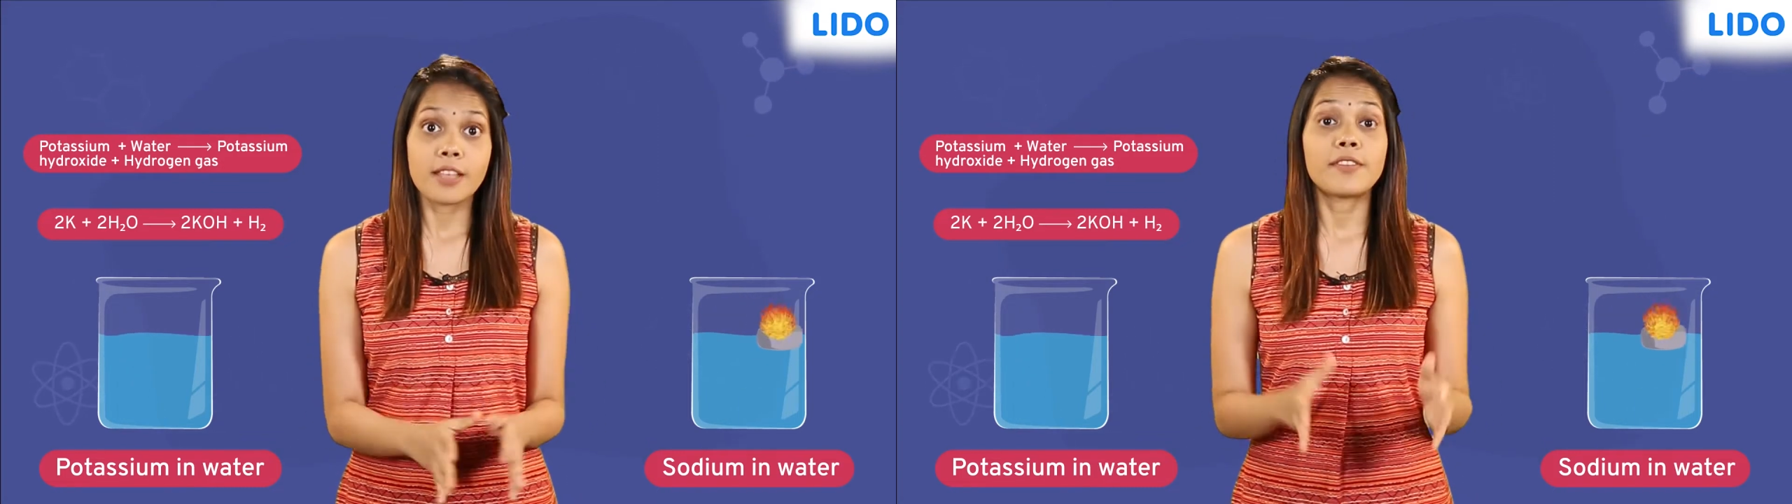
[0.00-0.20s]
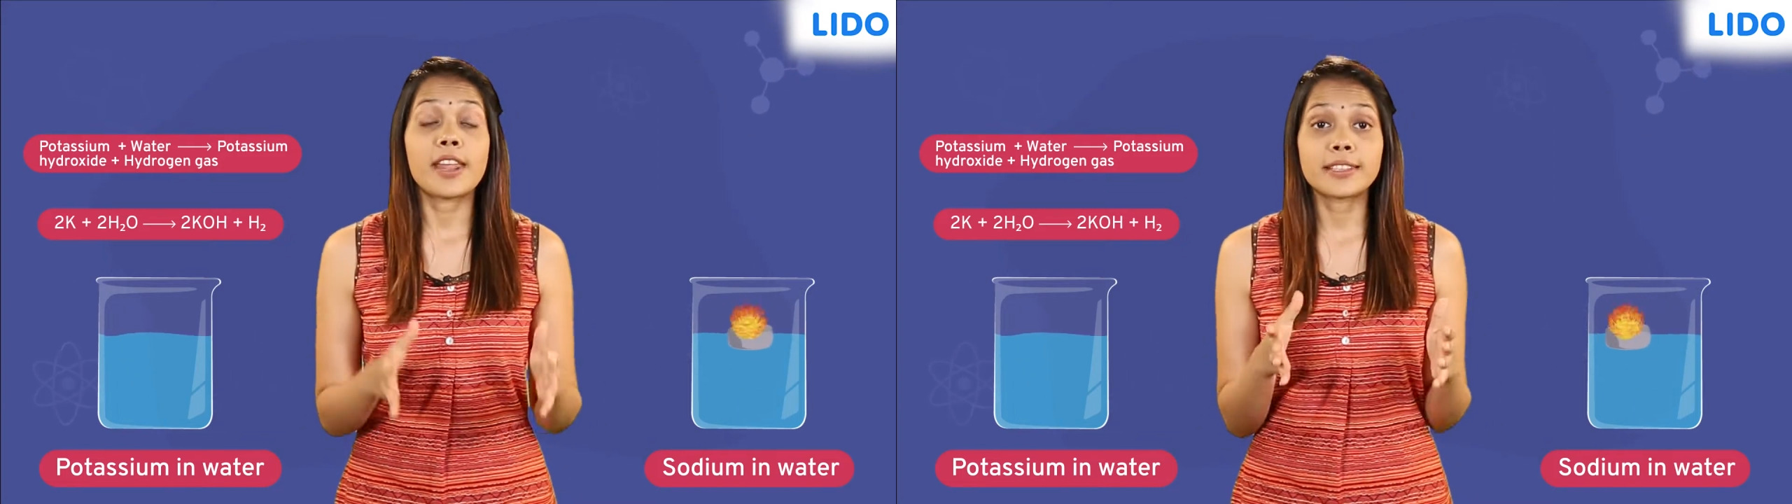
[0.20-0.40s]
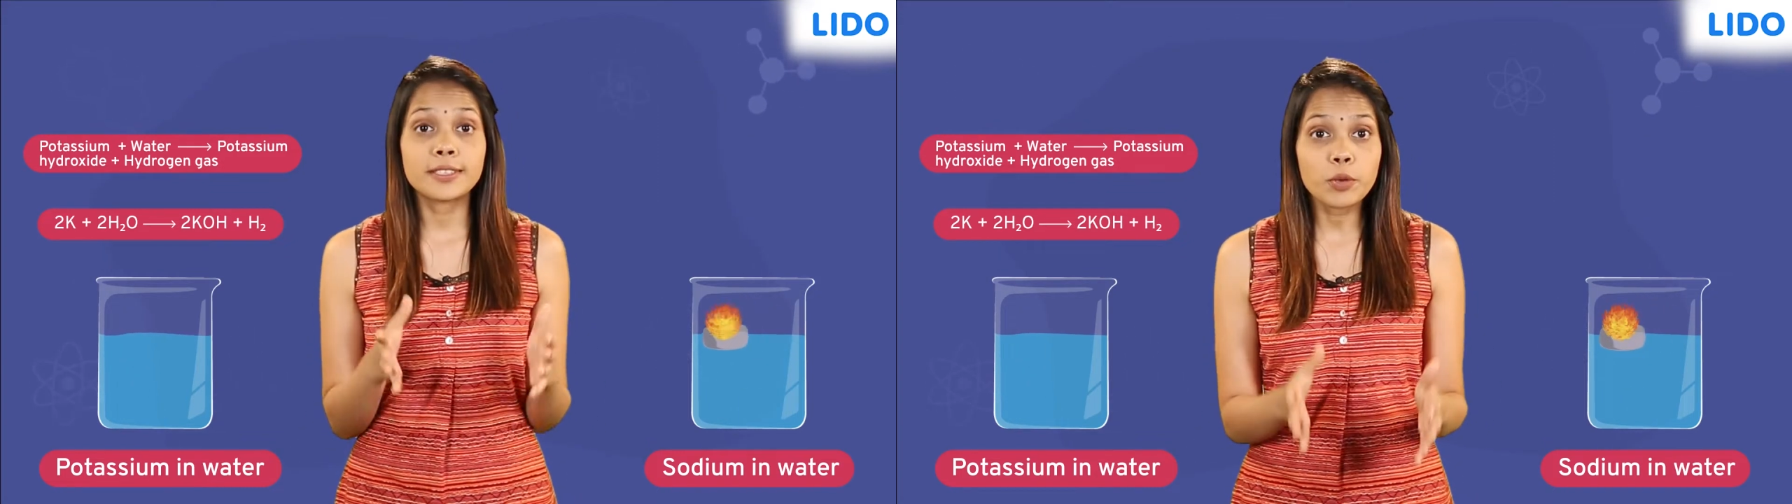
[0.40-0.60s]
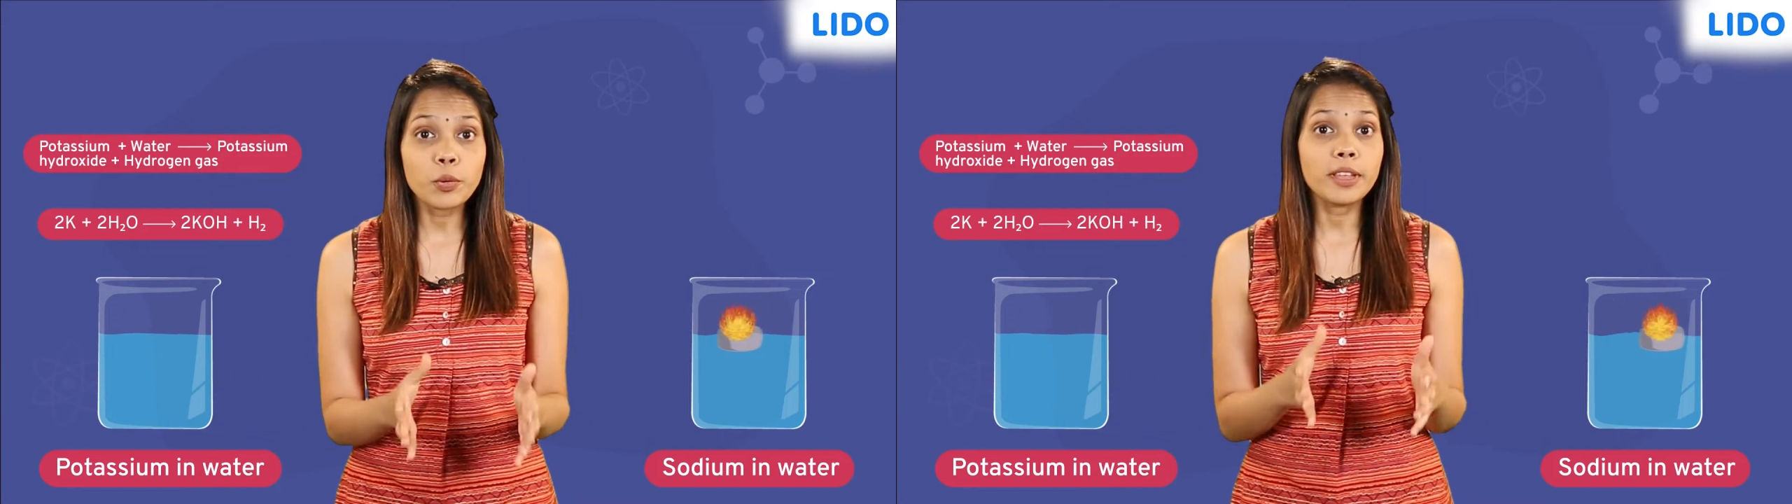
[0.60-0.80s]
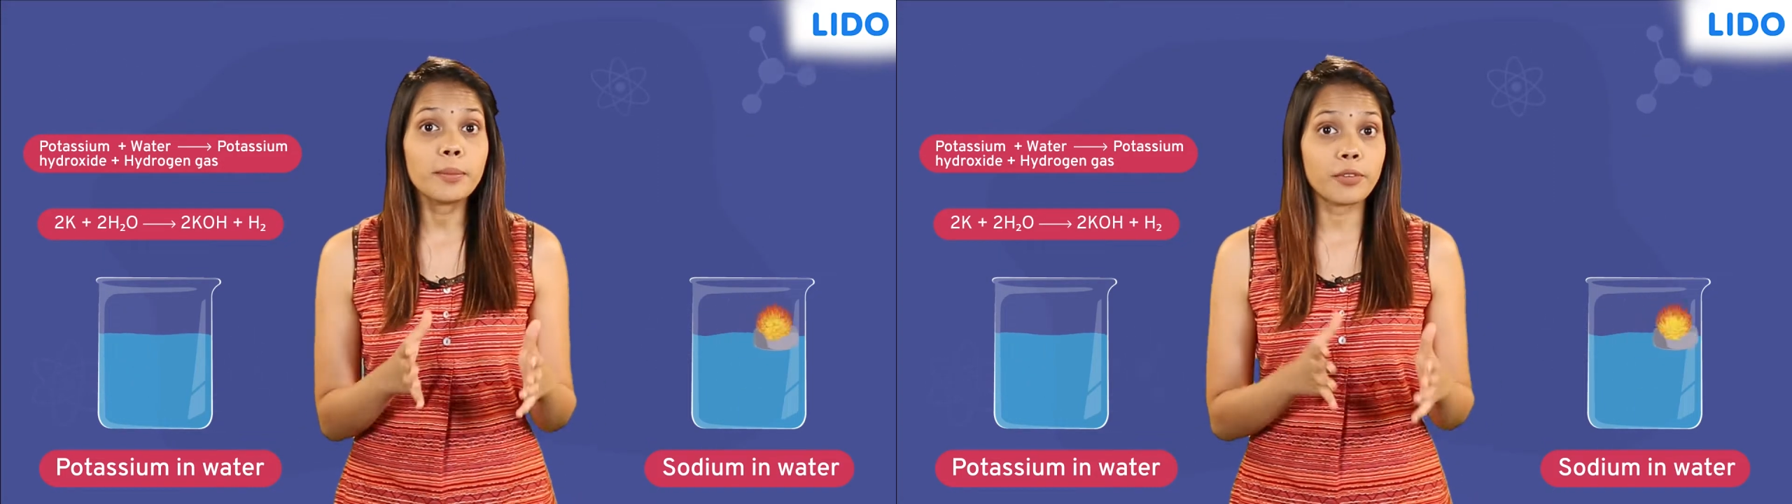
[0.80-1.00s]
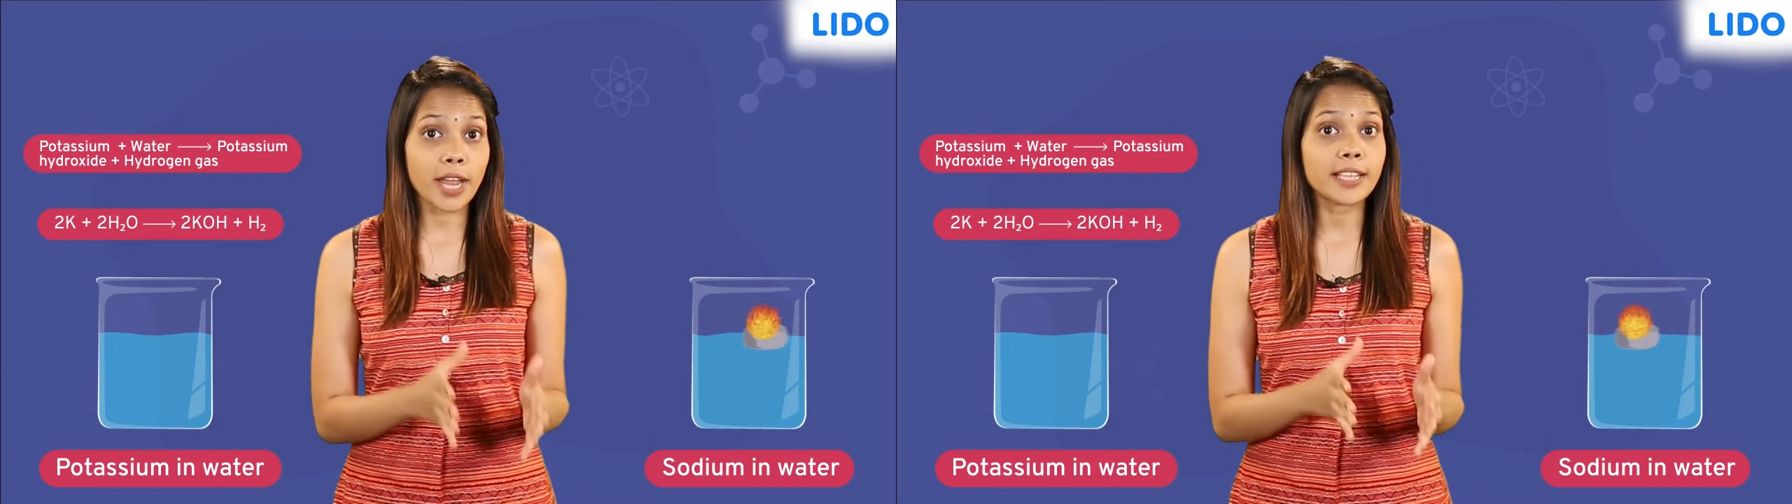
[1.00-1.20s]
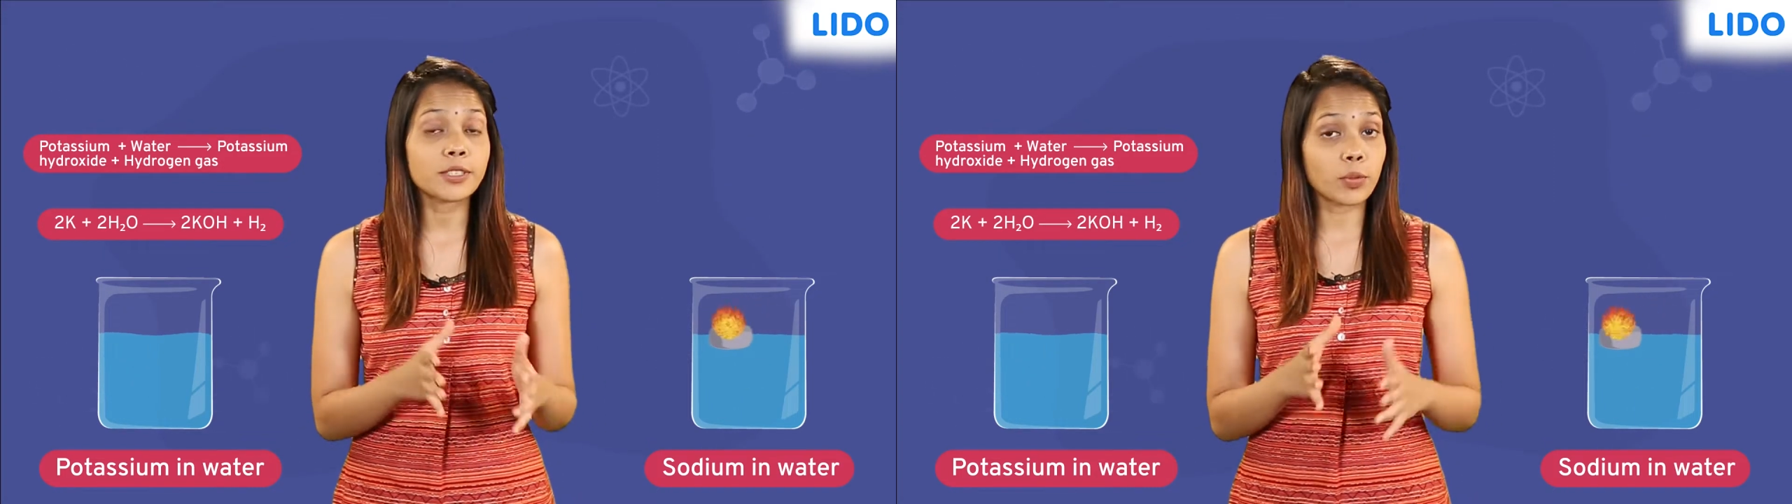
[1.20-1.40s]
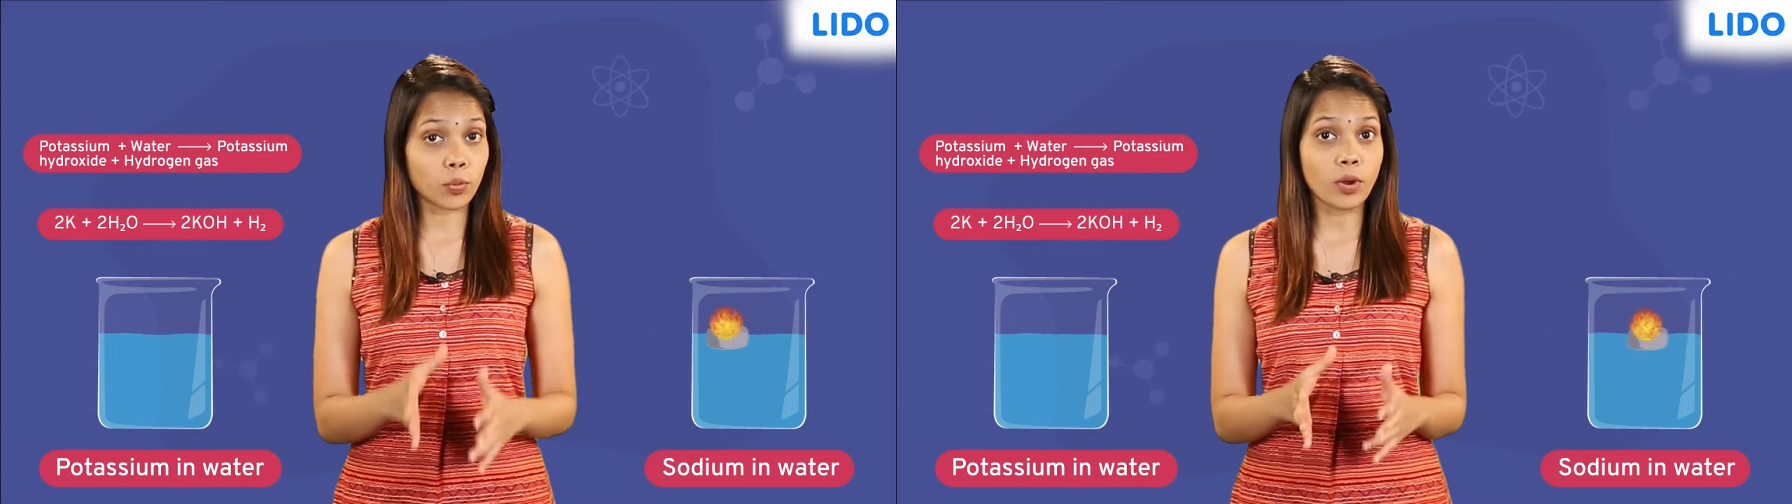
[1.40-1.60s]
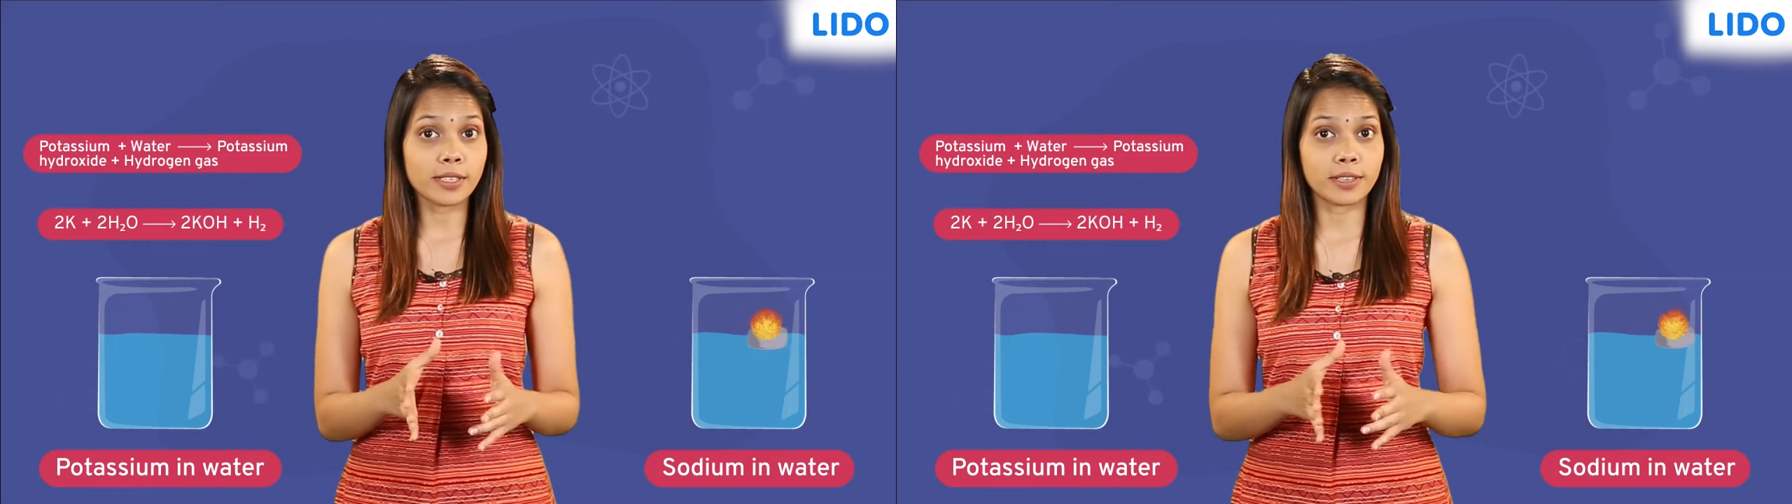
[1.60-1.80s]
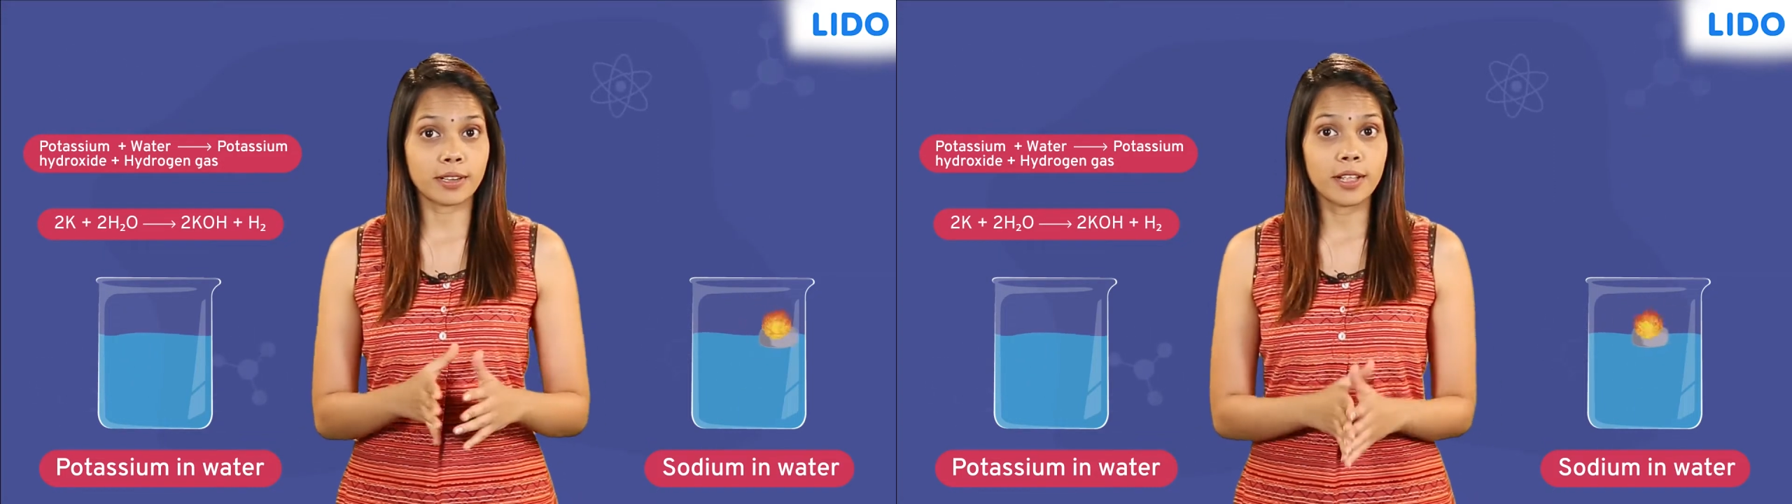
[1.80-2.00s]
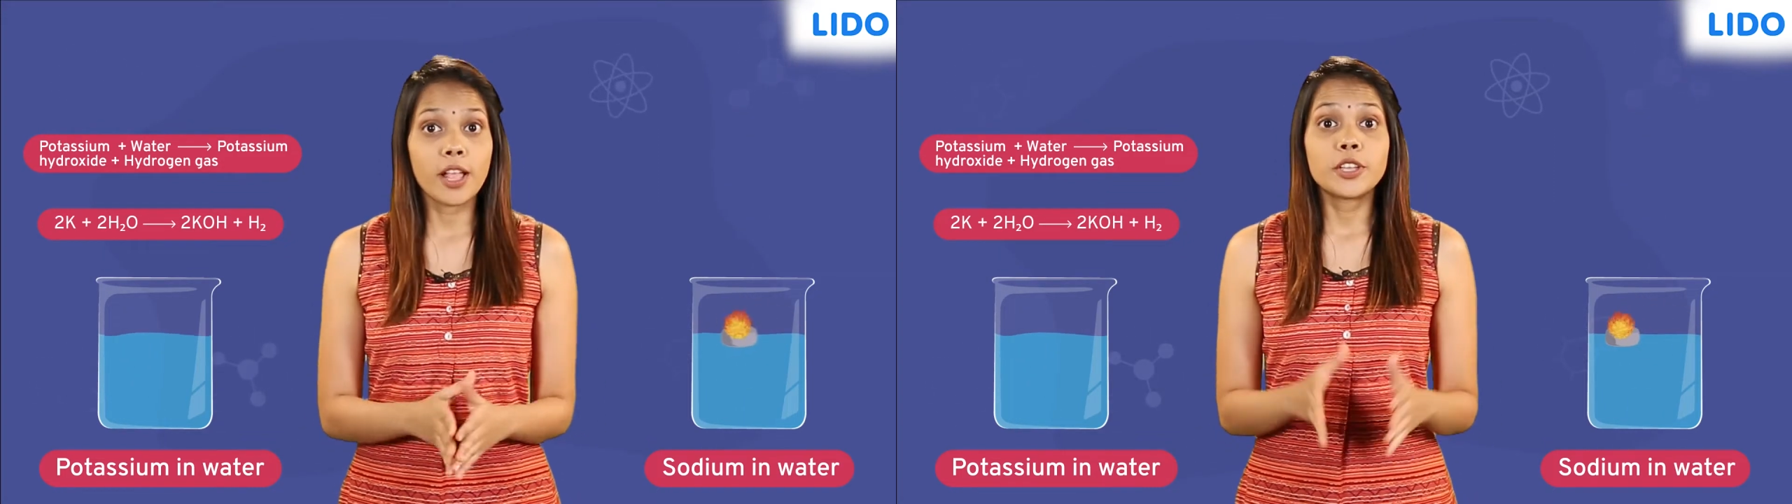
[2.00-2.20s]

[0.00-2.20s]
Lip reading: whereas sodium reacts with water